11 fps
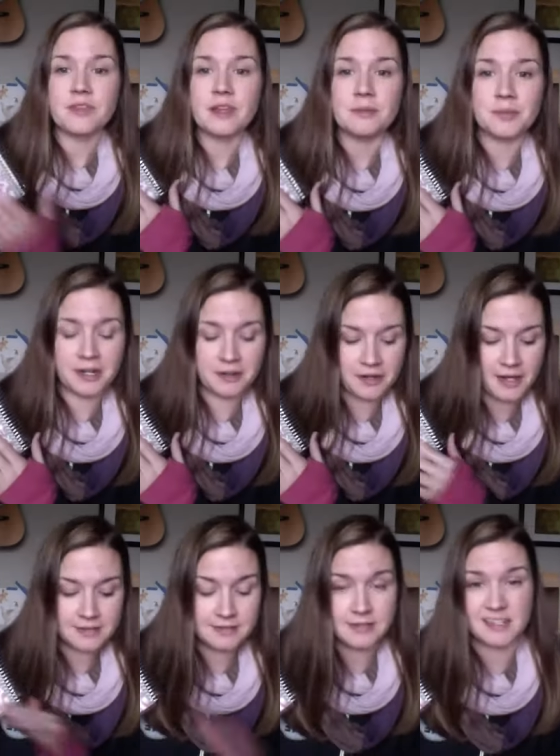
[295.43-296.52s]
planner,
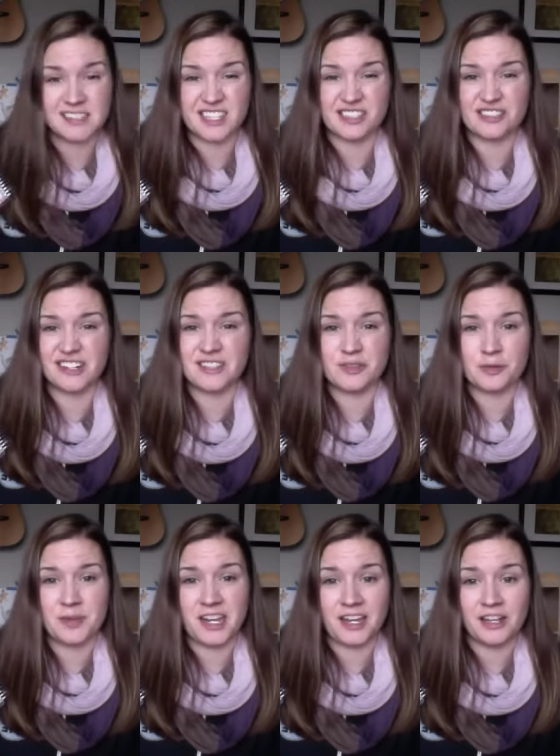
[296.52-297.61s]
yes. Accessories for
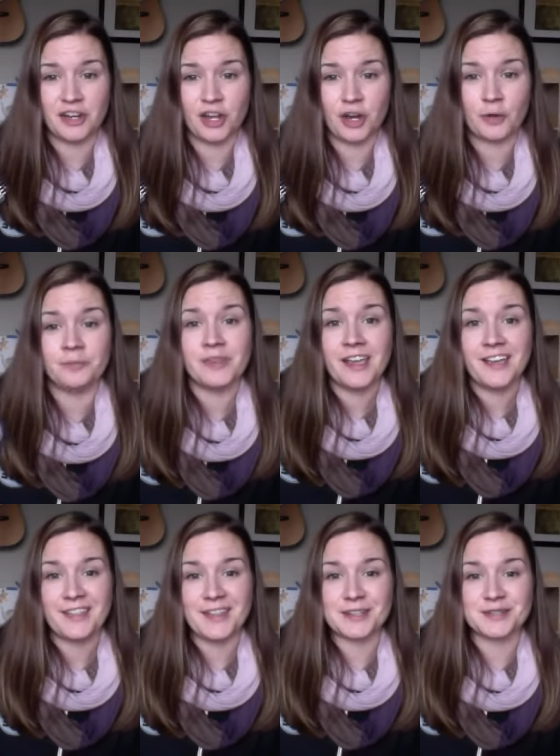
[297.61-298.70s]
me, no.
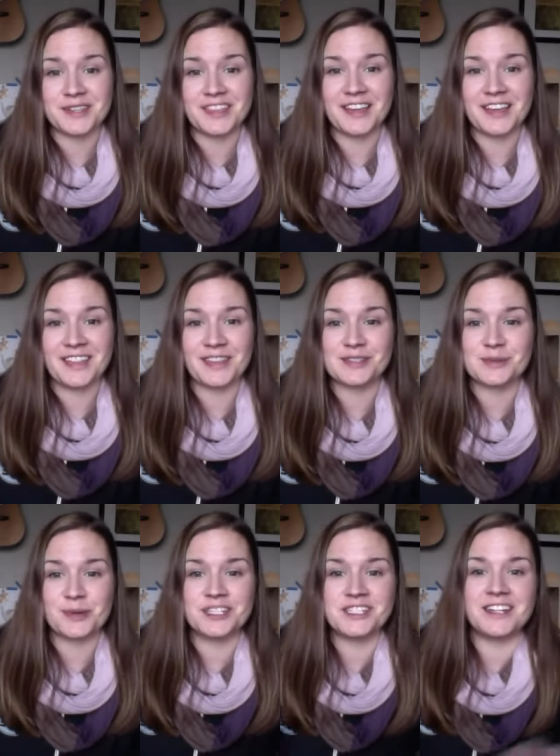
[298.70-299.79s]
That's what I think. Thanks for
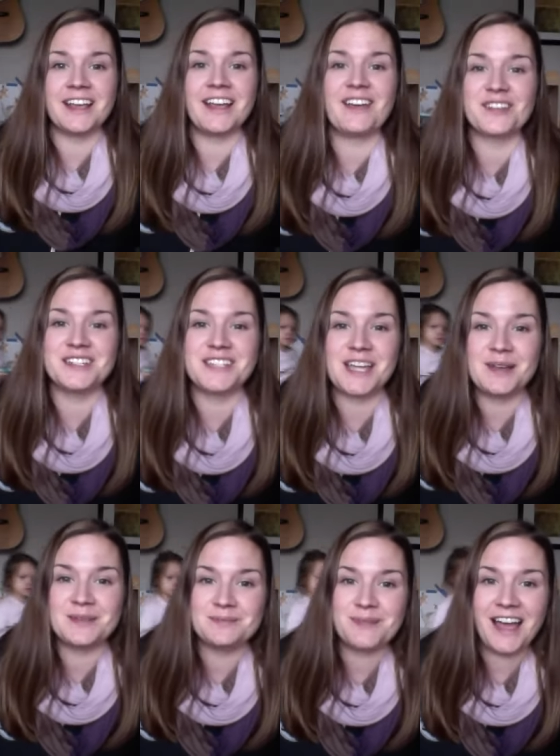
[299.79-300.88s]
watching. Have a good day.
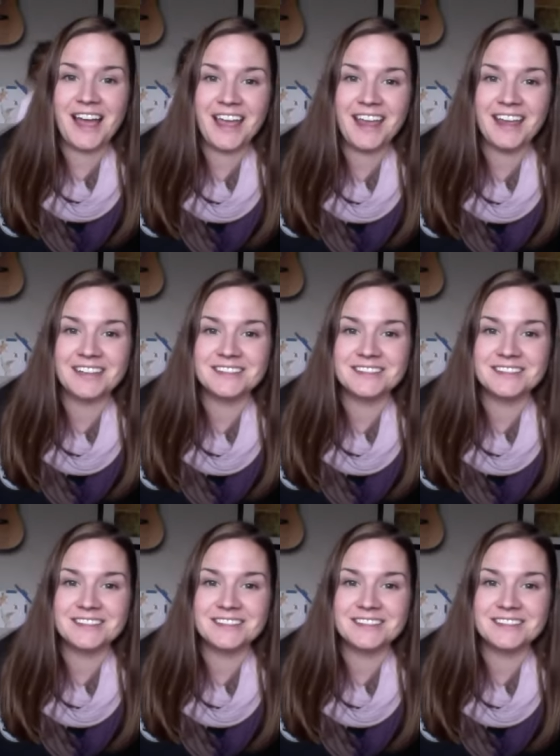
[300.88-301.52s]
Bye.